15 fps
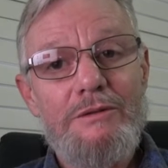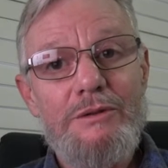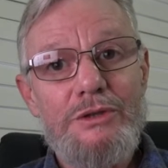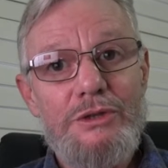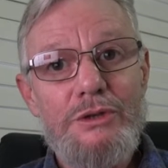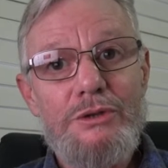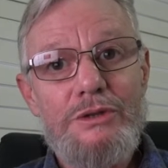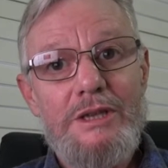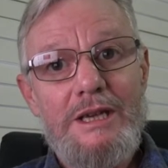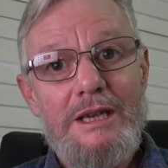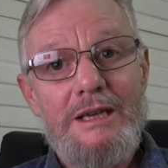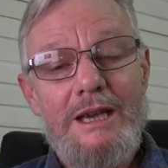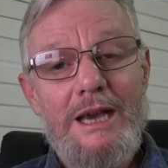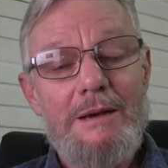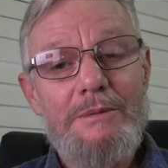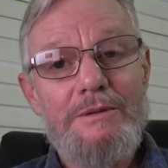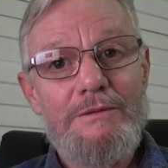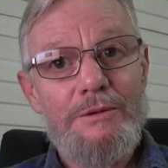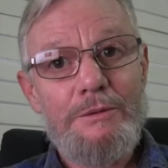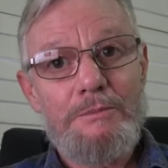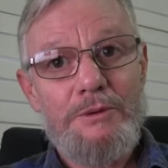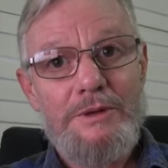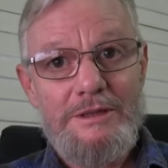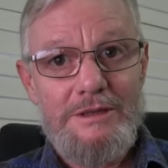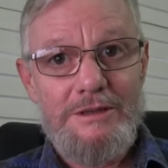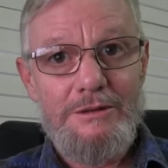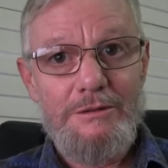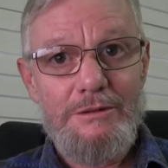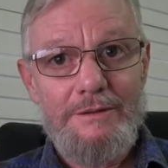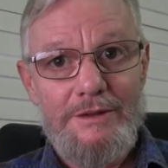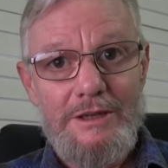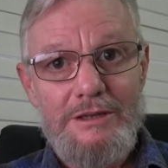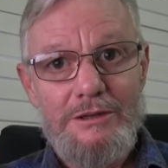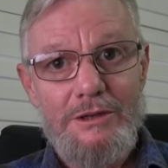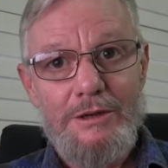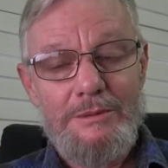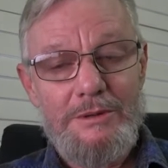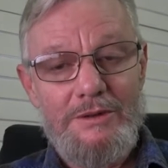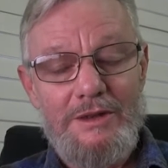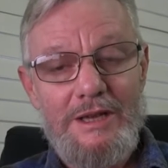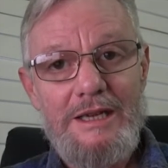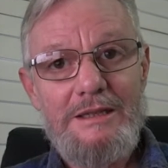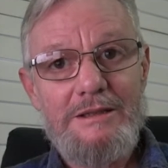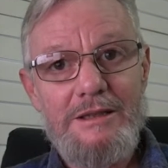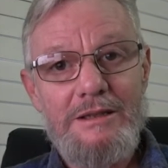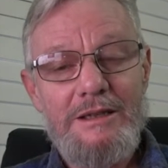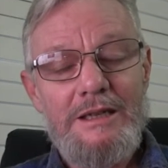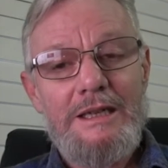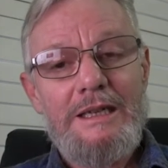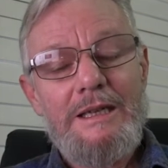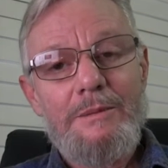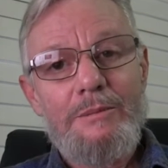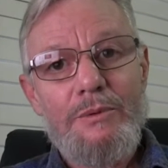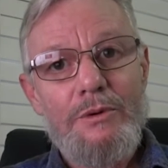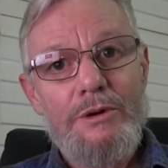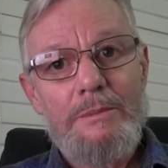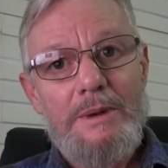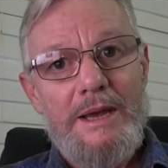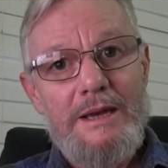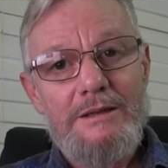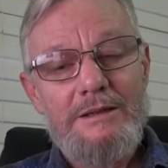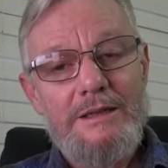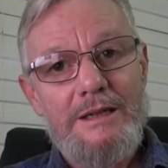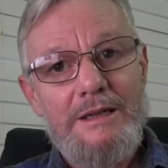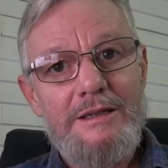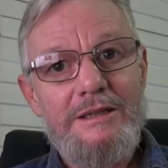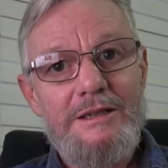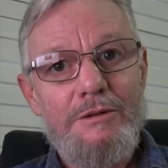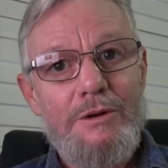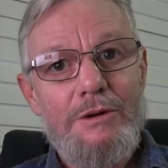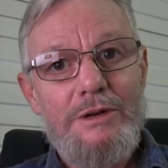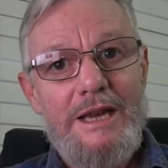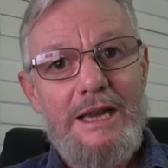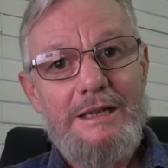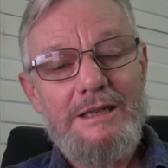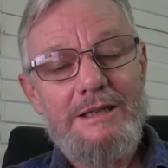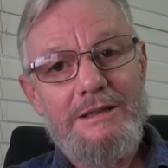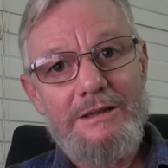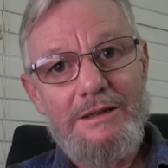reduce their carbon footprints and all of these types of things and brought about zero net.